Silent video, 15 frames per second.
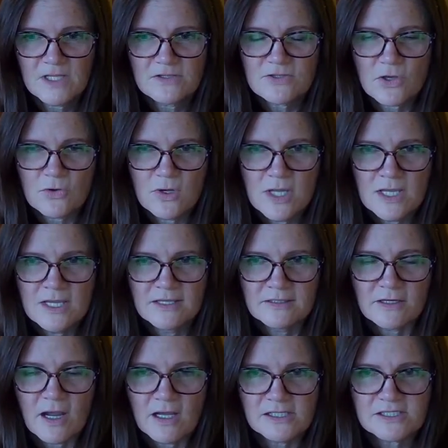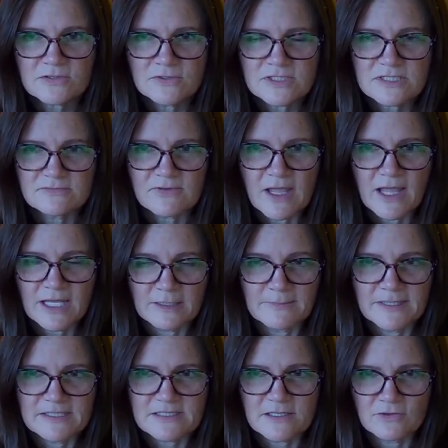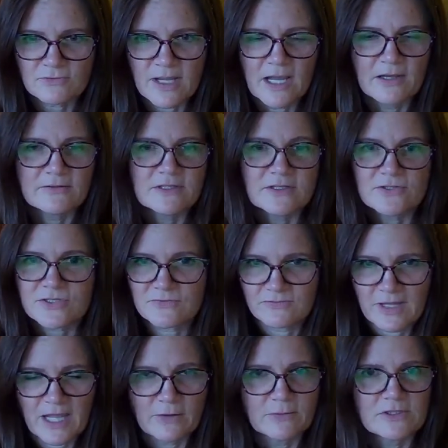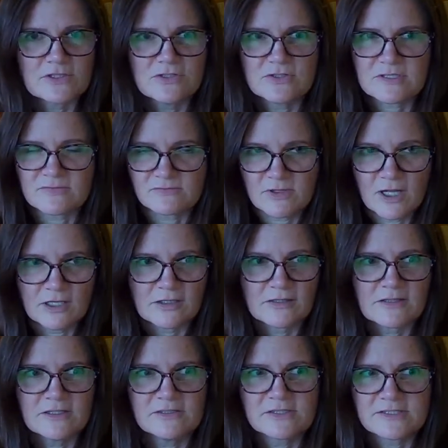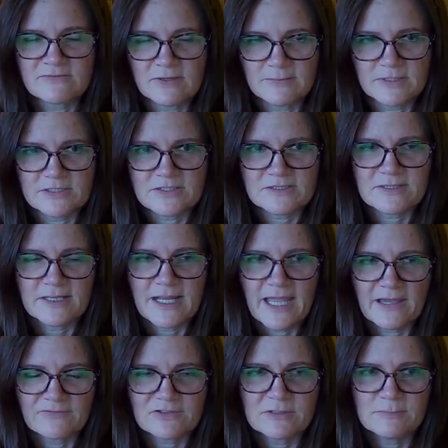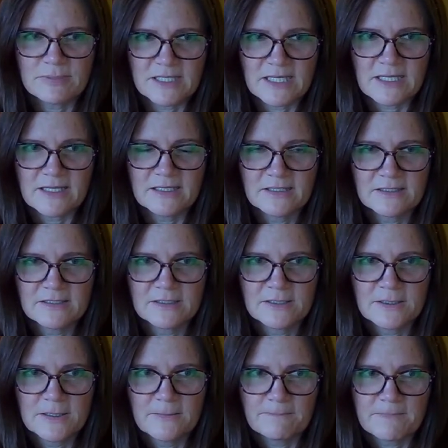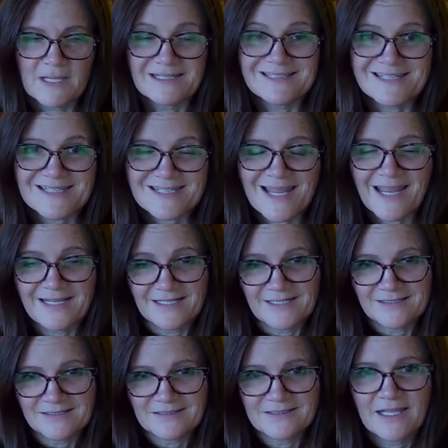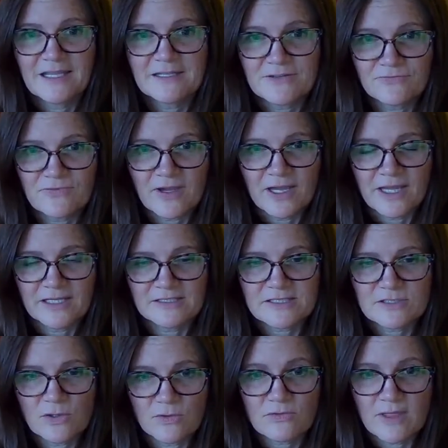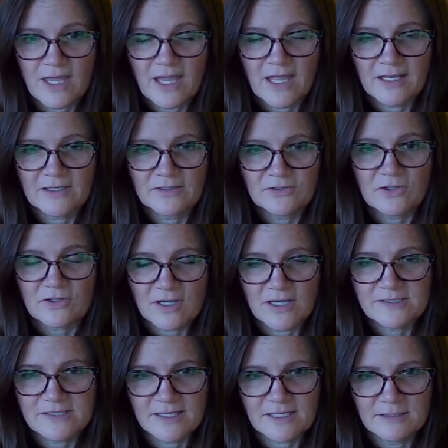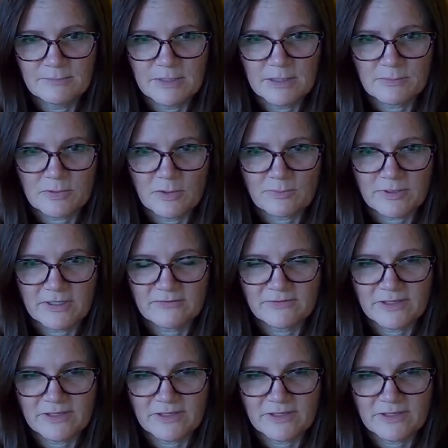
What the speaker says: So there are all sorts of elements around the use of language, use of color, the use of images that have to be decided and defined so that your content can be appropriate